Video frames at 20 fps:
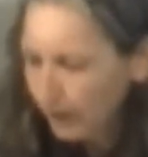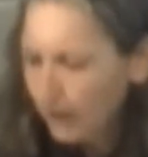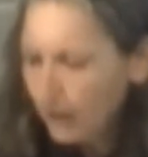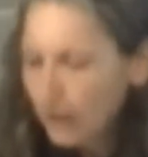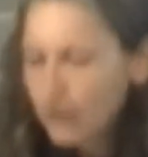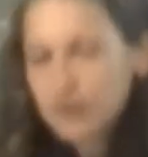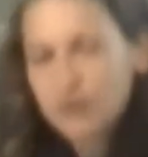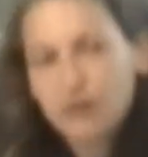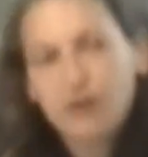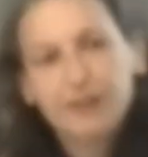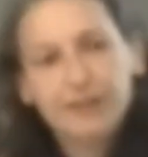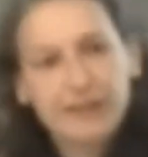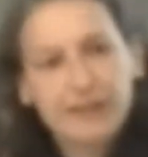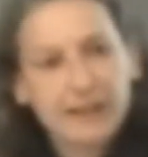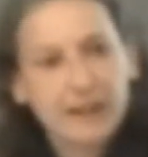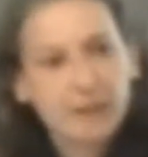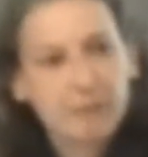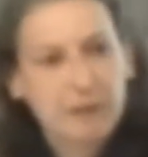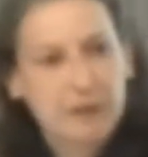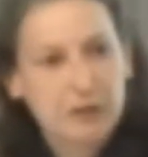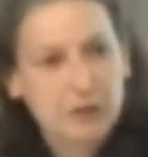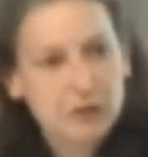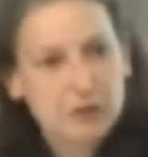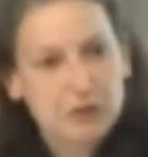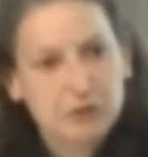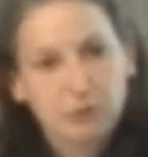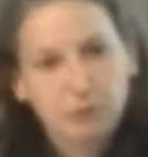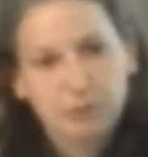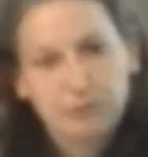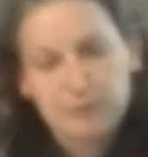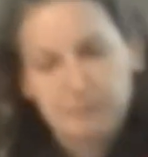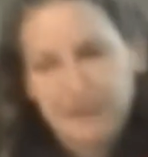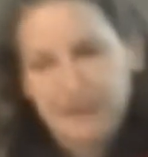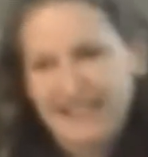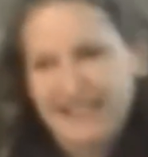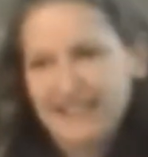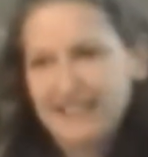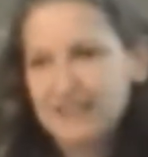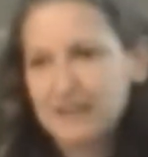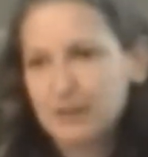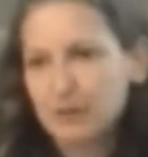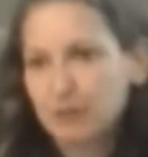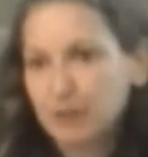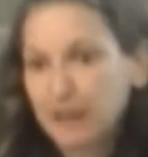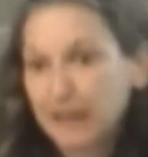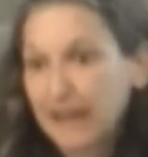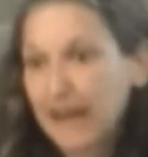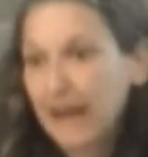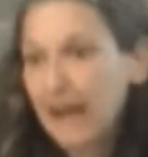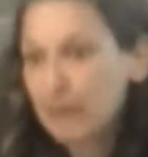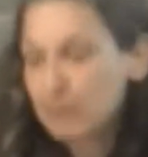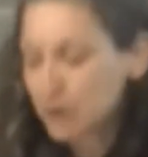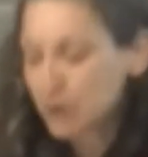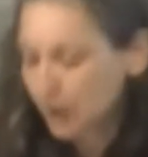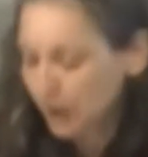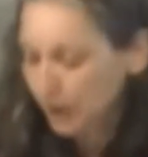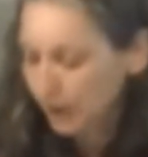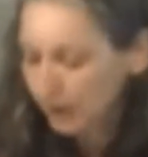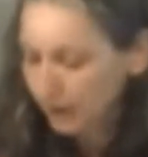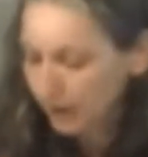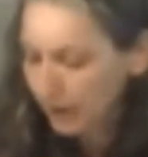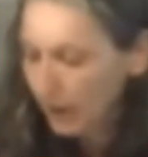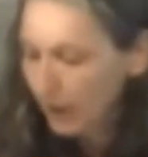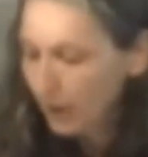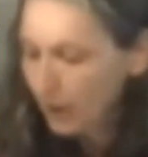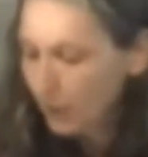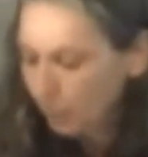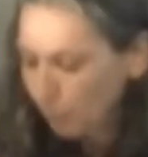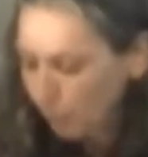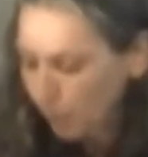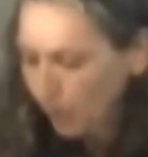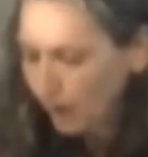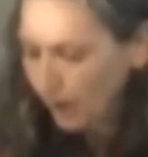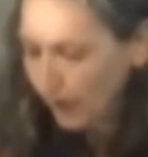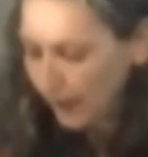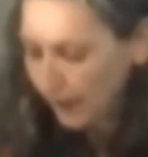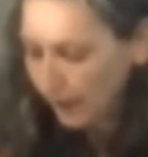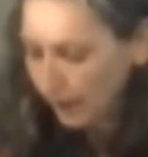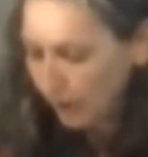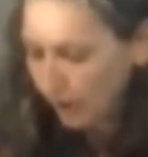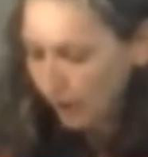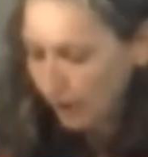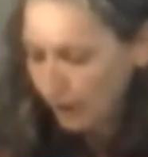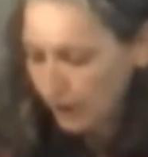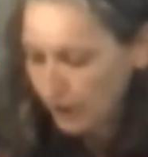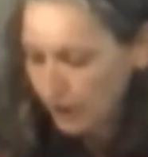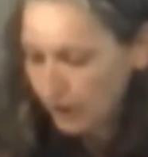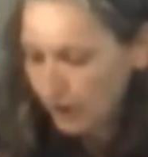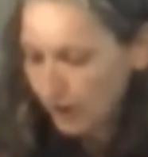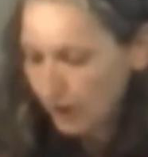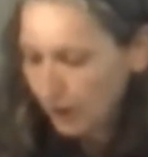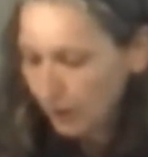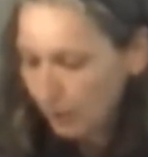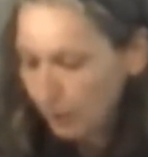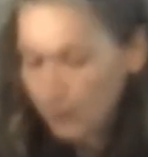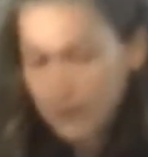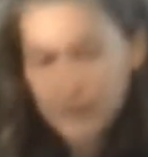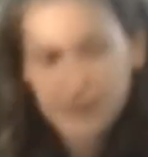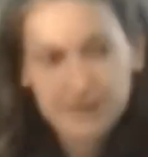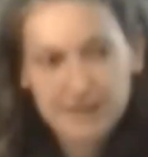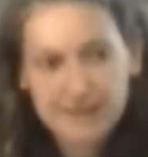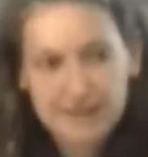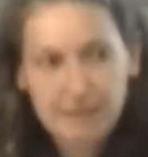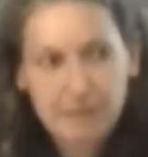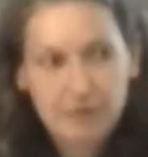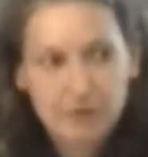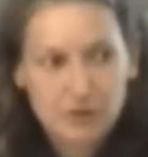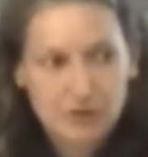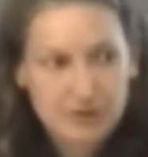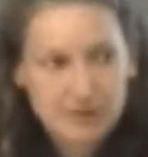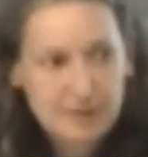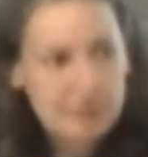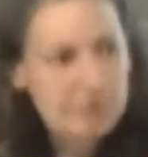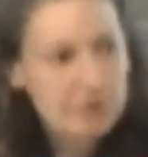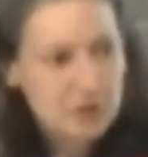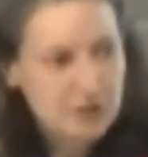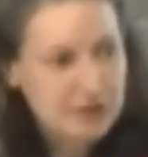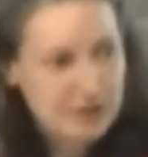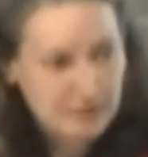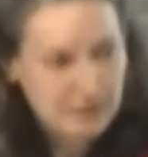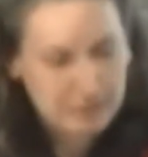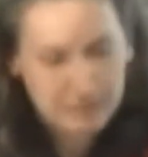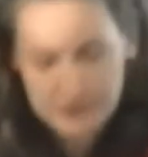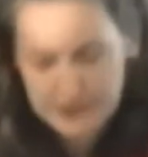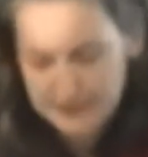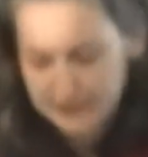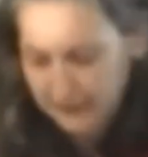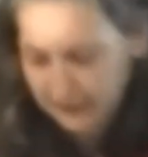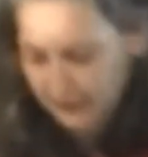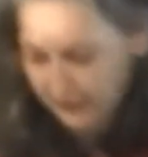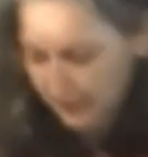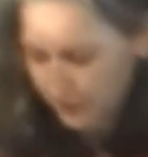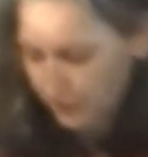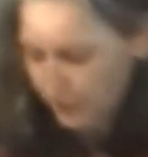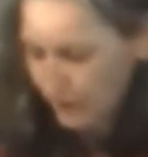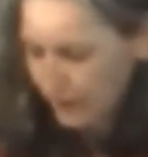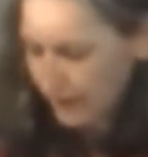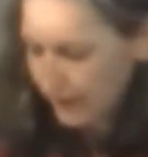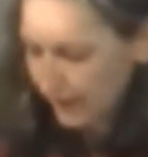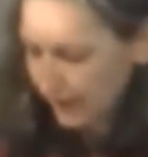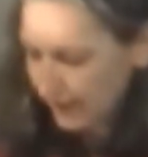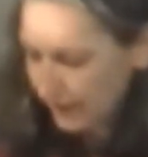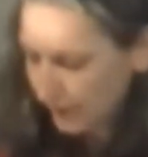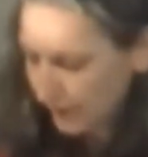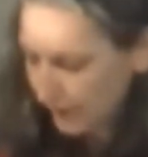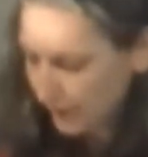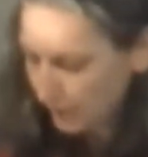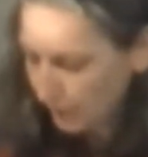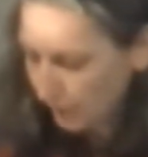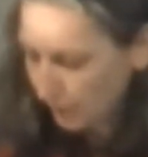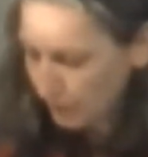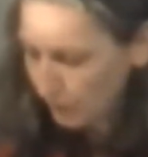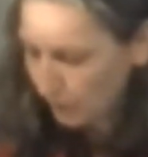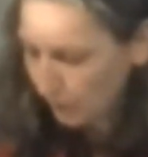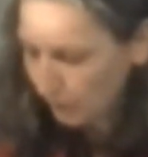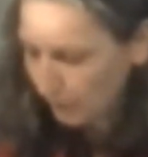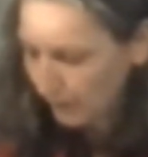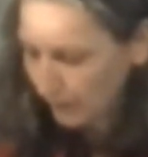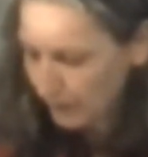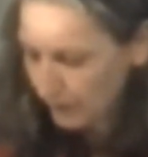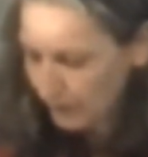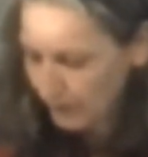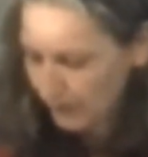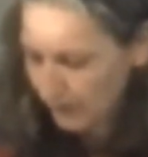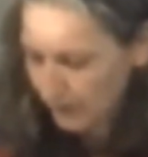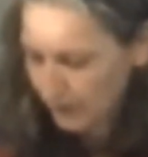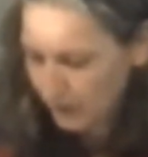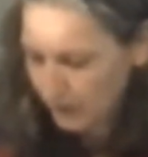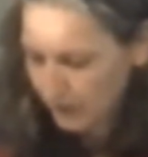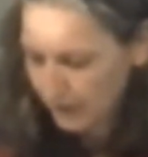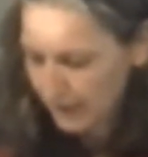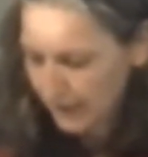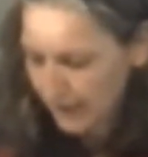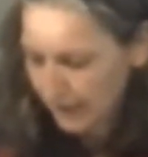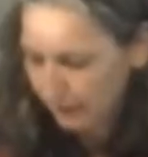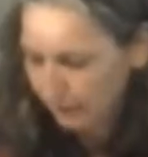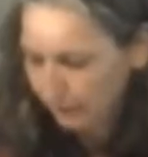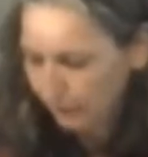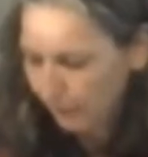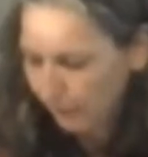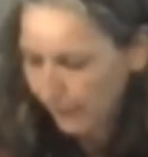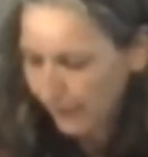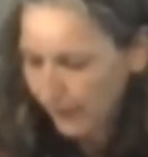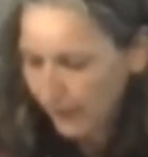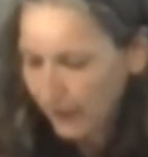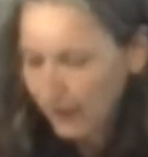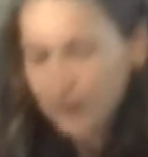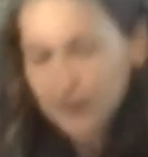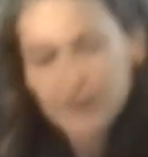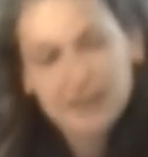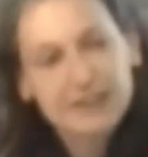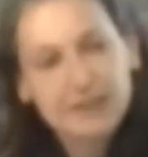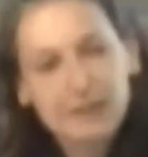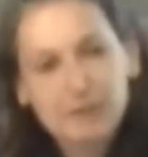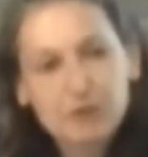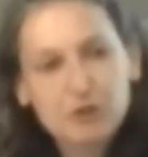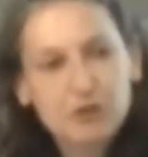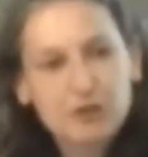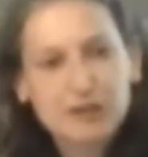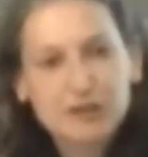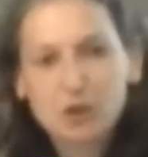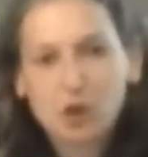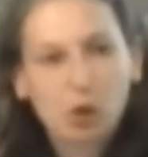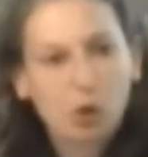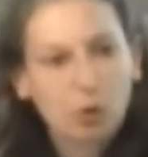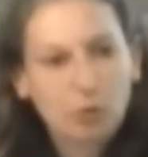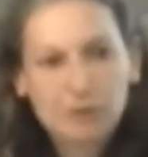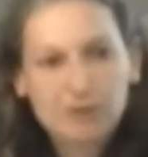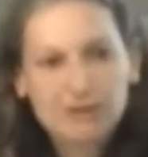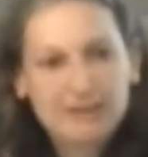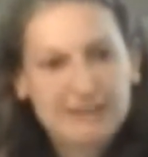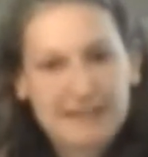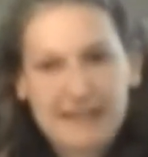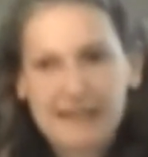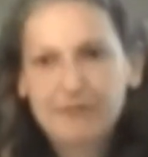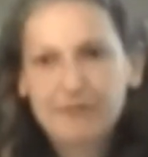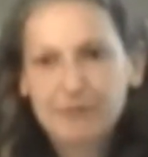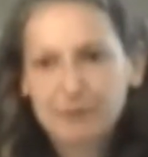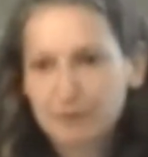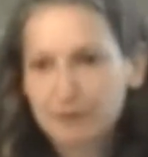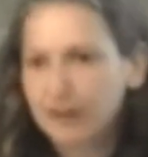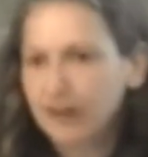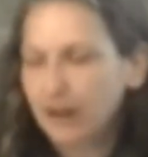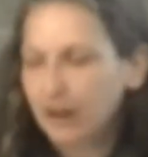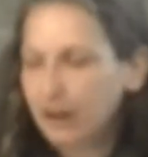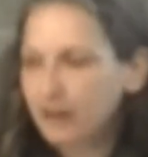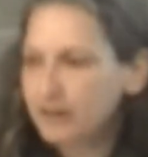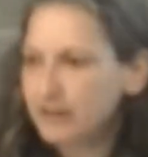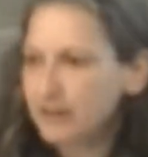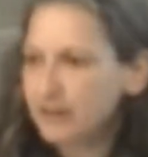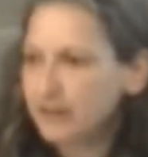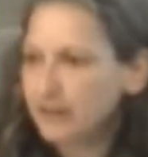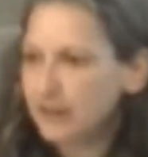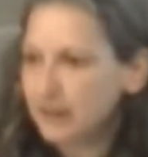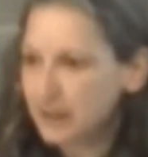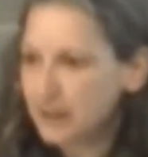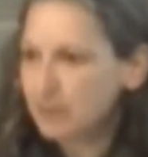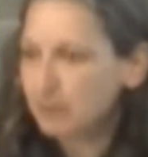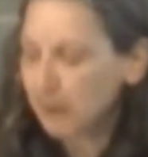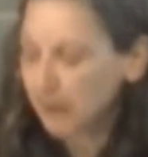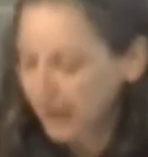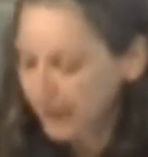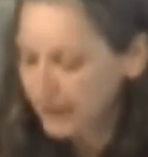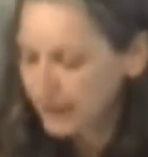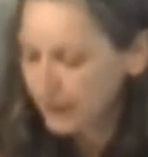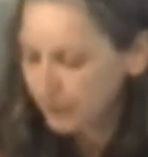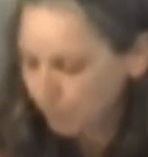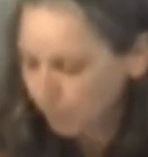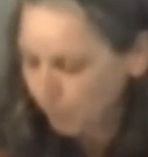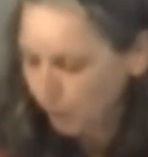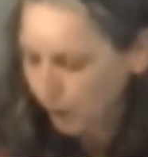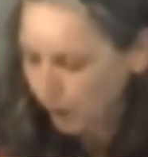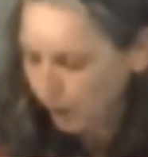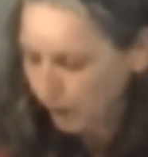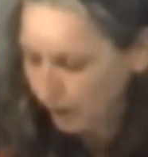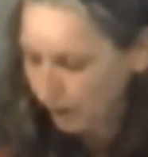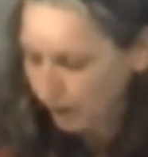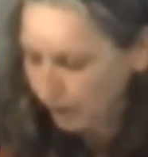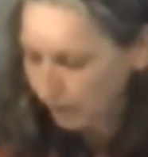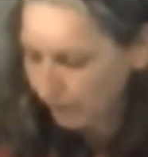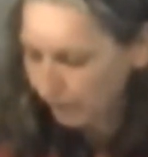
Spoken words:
So I think it'd be useful to begin to recapture the working knowledge within the cemetery. Cemeteries I'm particularly interested in, so that's what I'll talk about just now. The cemetery is almost never regarded as a place of work,